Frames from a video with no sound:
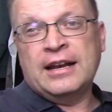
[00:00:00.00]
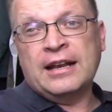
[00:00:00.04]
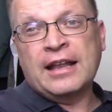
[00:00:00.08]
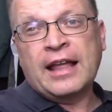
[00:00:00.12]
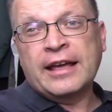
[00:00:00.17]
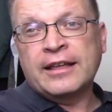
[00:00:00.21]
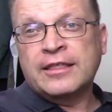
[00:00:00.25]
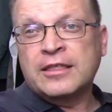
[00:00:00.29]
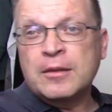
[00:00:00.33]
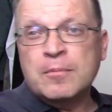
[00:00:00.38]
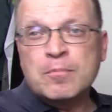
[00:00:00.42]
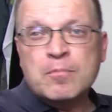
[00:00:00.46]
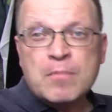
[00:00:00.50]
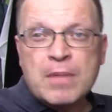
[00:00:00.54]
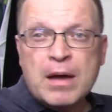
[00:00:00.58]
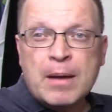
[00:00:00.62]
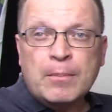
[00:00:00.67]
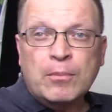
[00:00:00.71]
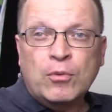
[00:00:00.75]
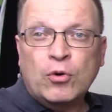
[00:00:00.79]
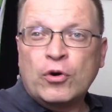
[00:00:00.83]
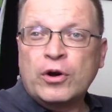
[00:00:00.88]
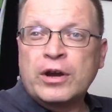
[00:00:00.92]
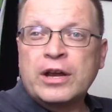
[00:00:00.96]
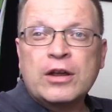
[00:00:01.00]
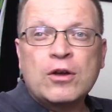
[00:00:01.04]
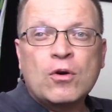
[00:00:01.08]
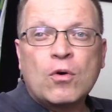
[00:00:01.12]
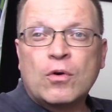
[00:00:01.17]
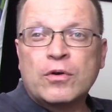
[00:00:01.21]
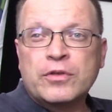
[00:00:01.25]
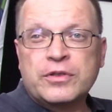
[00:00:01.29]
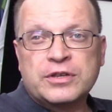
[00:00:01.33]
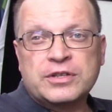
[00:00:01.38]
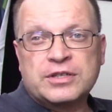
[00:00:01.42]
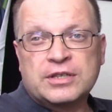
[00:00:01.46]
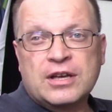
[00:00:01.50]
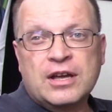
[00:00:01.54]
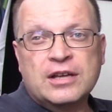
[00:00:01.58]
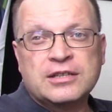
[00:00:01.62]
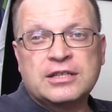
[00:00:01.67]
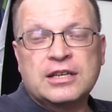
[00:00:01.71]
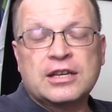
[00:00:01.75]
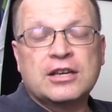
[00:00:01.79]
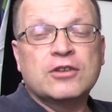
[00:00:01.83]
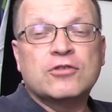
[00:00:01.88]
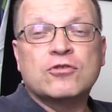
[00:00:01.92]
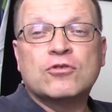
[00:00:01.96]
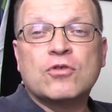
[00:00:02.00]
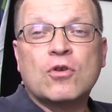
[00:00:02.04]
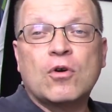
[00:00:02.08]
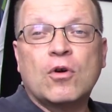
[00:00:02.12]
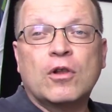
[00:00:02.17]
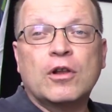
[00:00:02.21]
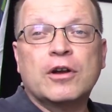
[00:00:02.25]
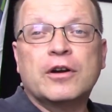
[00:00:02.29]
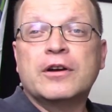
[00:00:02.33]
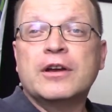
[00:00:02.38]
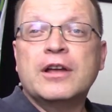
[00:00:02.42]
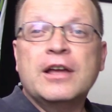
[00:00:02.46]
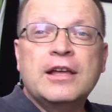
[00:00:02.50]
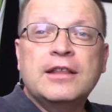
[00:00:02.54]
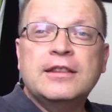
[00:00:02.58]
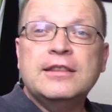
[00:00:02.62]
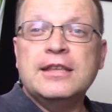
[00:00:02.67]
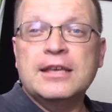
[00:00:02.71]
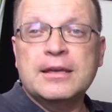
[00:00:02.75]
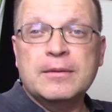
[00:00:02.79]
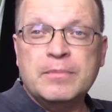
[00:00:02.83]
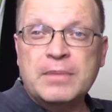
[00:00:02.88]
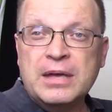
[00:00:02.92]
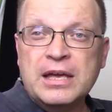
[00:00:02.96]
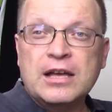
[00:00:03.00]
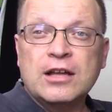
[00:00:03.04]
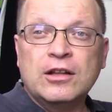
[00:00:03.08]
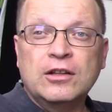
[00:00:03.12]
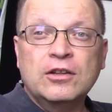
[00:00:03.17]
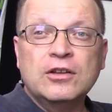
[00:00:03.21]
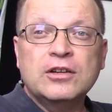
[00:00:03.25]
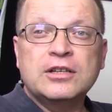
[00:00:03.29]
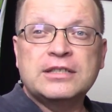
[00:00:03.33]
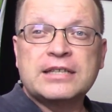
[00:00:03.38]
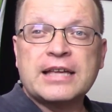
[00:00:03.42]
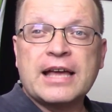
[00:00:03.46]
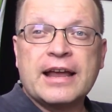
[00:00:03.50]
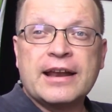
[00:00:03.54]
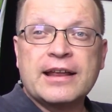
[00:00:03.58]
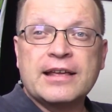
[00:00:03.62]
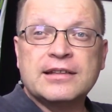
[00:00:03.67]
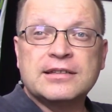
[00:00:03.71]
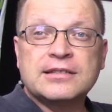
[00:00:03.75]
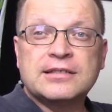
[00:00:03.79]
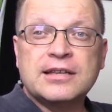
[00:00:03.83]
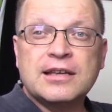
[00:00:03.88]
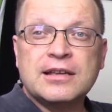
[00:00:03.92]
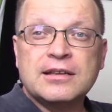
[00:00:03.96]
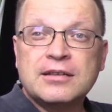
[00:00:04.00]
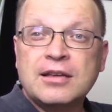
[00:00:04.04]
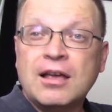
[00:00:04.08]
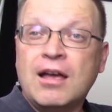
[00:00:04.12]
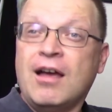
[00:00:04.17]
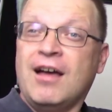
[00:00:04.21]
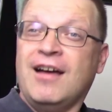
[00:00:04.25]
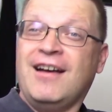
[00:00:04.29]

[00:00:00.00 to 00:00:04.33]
like the memory or the SCSI controller, the Amiga looks at it and says,